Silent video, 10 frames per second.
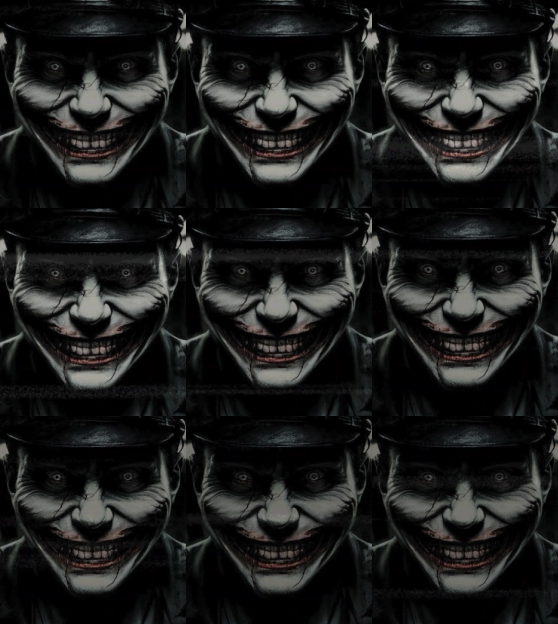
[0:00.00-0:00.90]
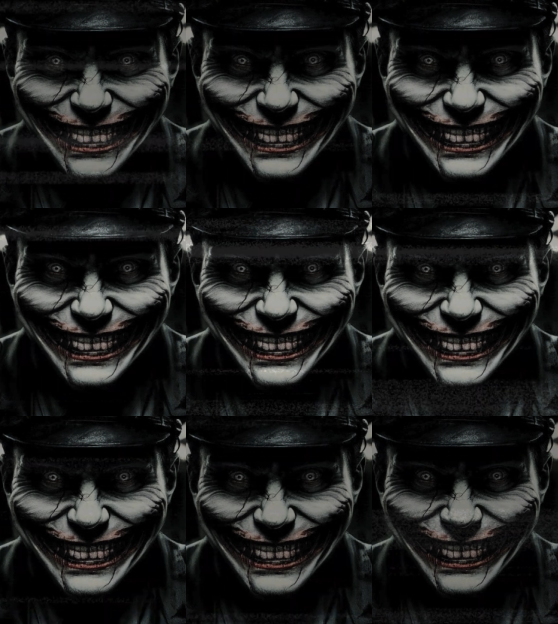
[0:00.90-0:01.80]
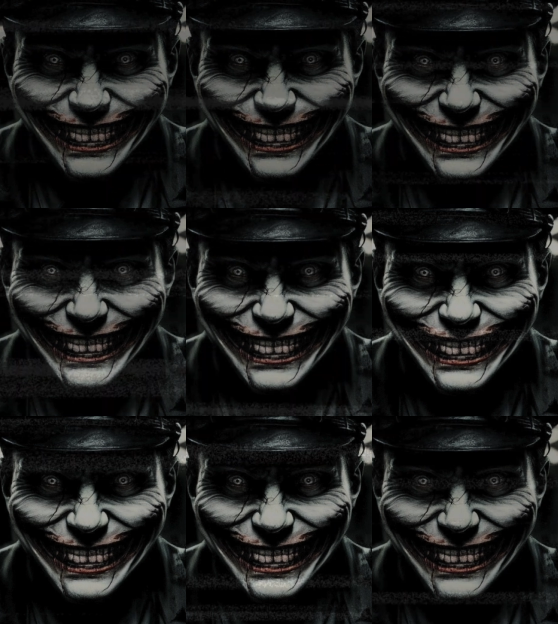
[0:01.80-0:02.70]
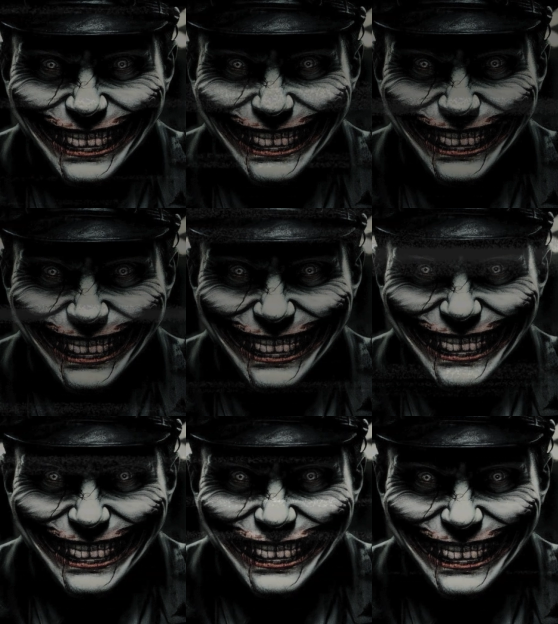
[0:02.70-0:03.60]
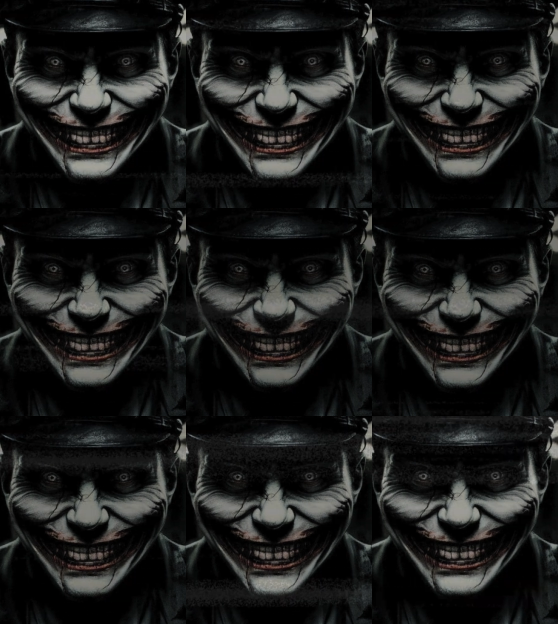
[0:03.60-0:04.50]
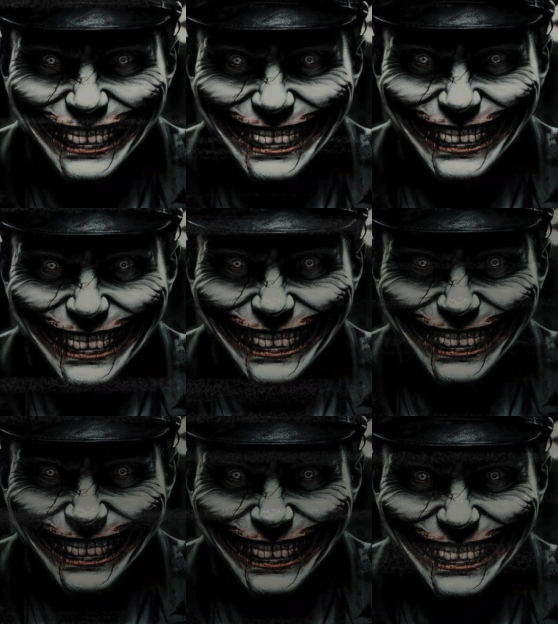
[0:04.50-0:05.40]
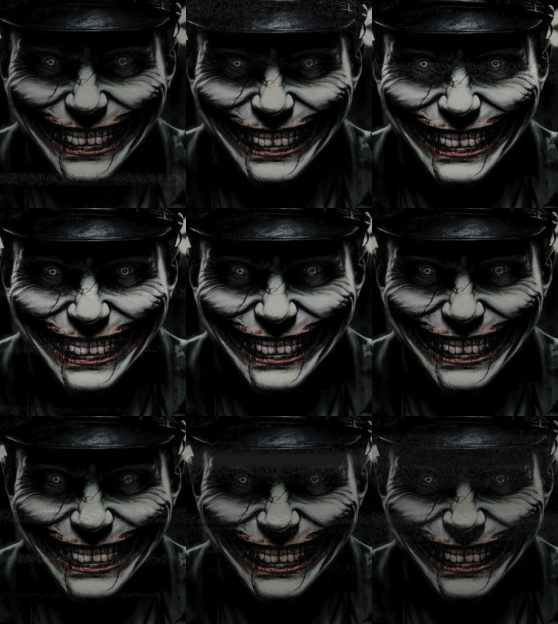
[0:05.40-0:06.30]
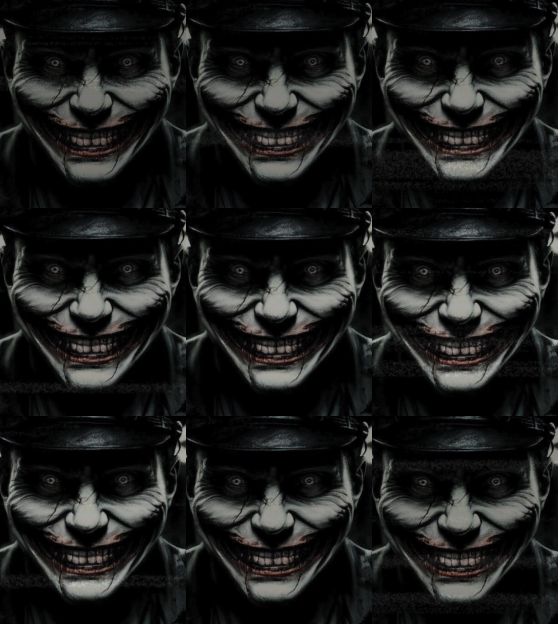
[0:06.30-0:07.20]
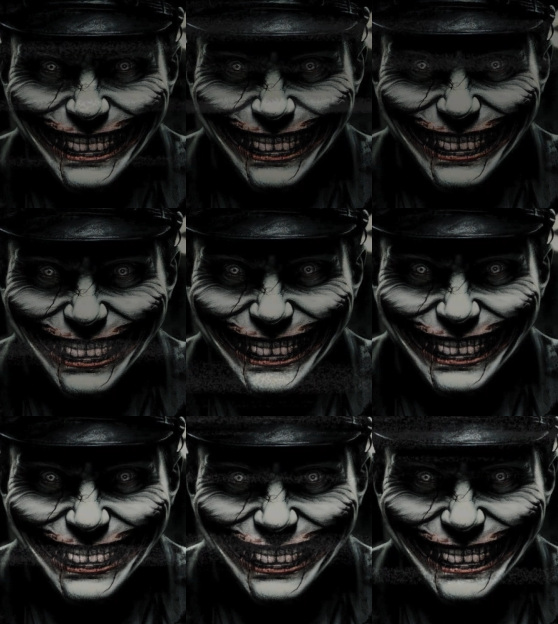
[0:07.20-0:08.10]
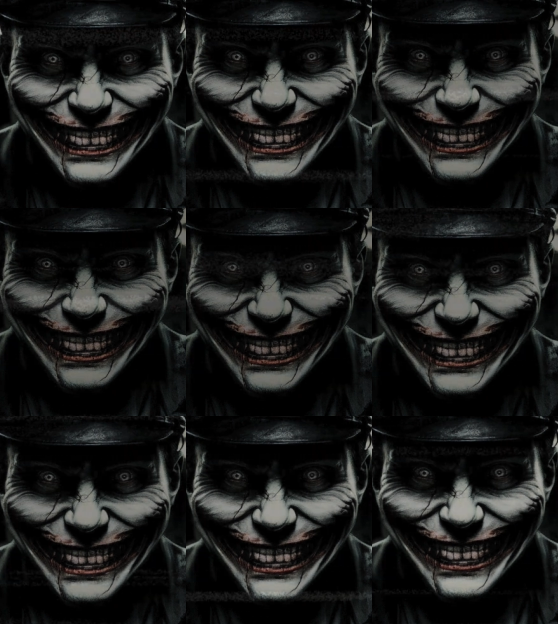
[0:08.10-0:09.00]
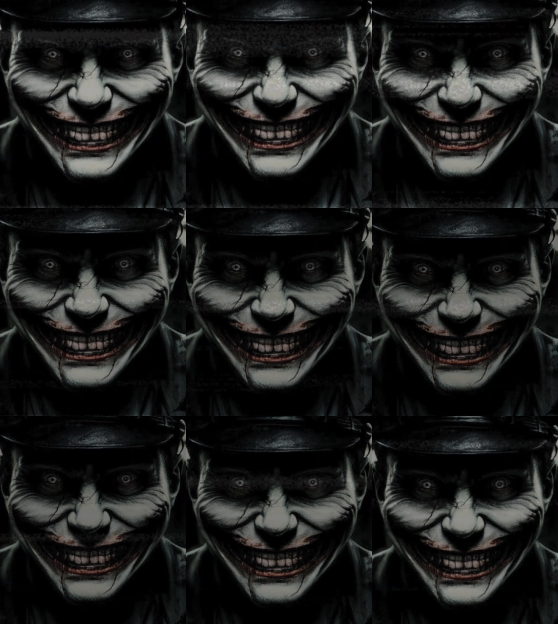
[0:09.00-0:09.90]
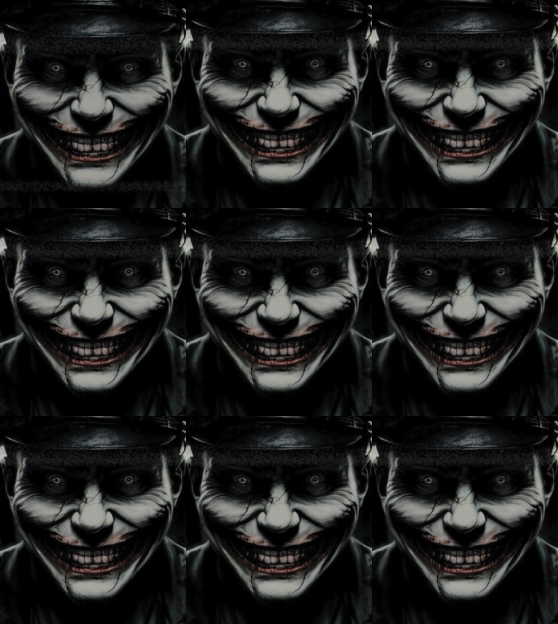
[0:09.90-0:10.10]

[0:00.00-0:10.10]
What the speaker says: My eyes flickered first to a red double-decker bus as it passed by, then a black cab which was letting out the most goth couple I had ever seen. I felt a slight